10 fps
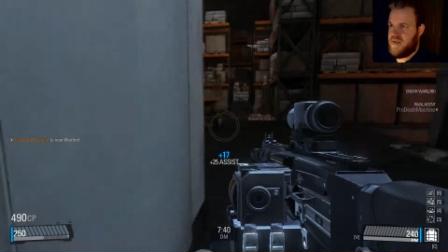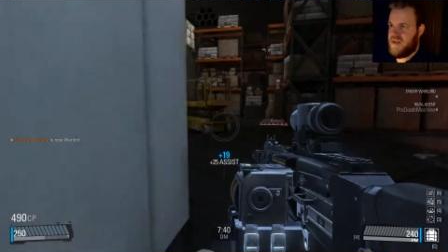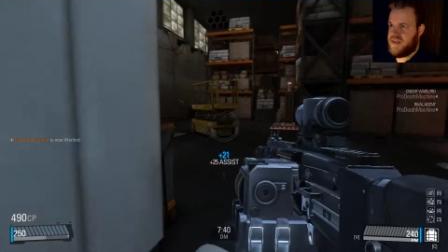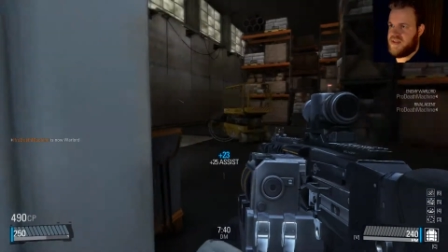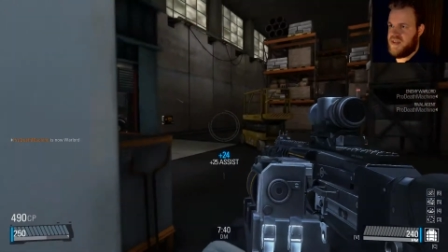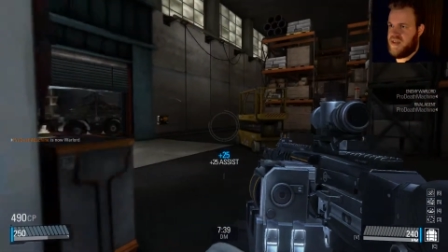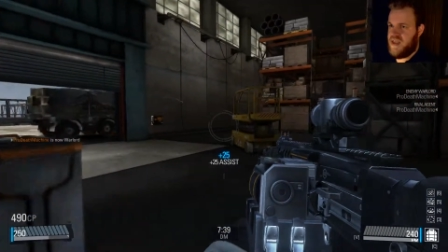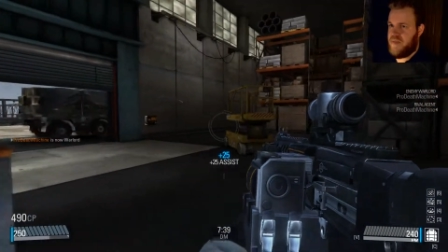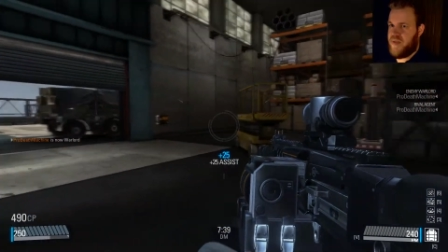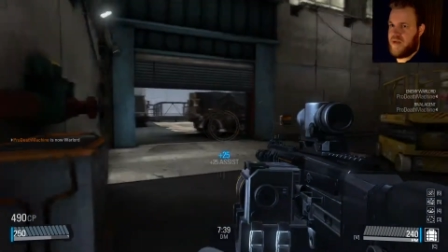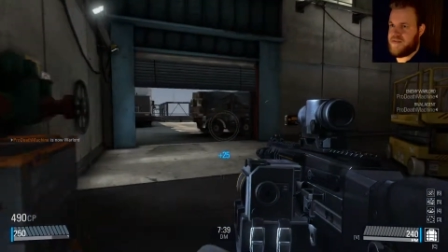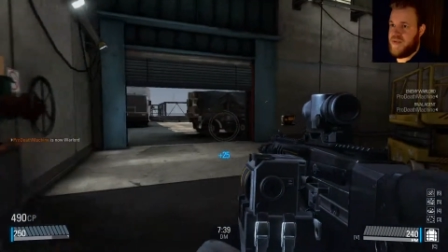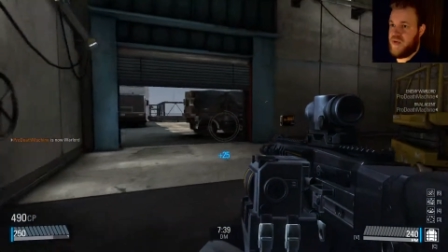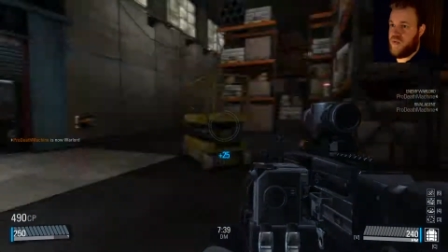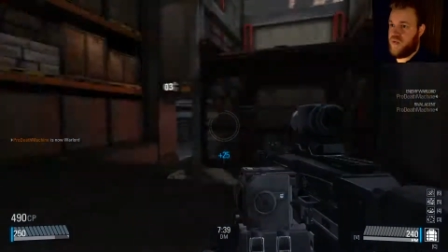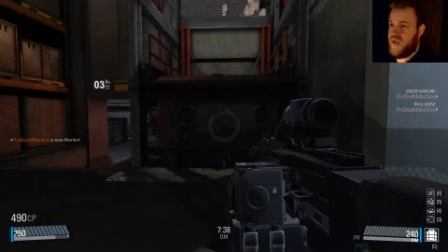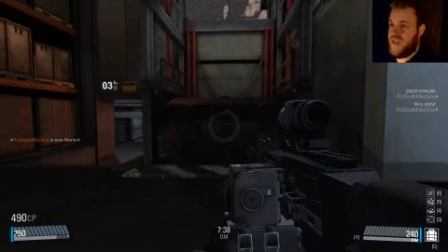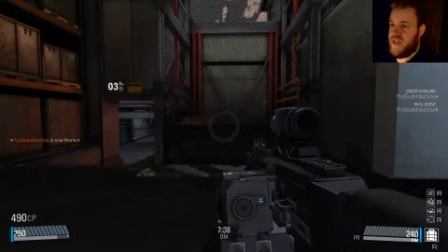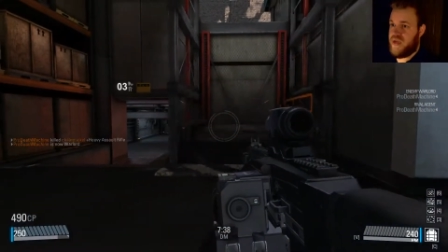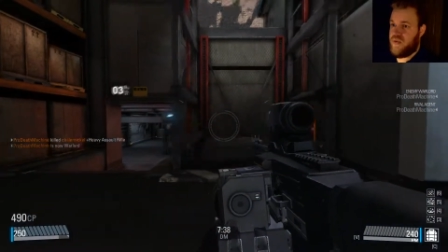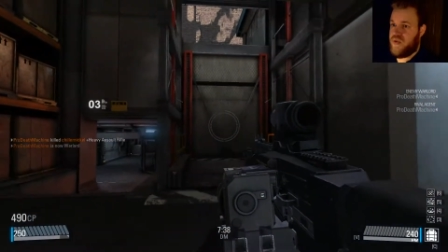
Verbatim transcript: Means he popped me really,